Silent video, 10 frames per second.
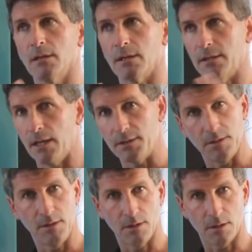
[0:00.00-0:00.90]

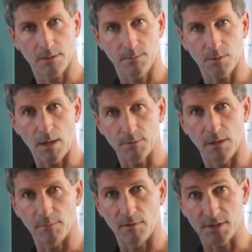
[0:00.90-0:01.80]
Get your proper
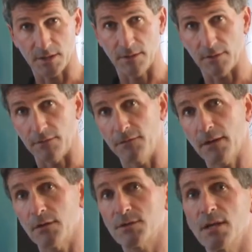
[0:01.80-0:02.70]
number of significant
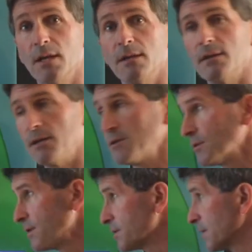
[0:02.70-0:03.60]
figures, then do
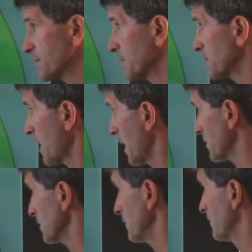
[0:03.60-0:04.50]
addition and
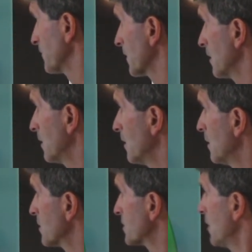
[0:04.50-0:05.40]
subtraction.
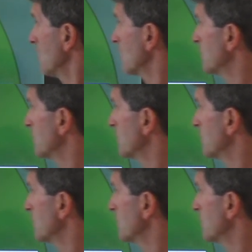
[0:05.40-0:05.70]
So we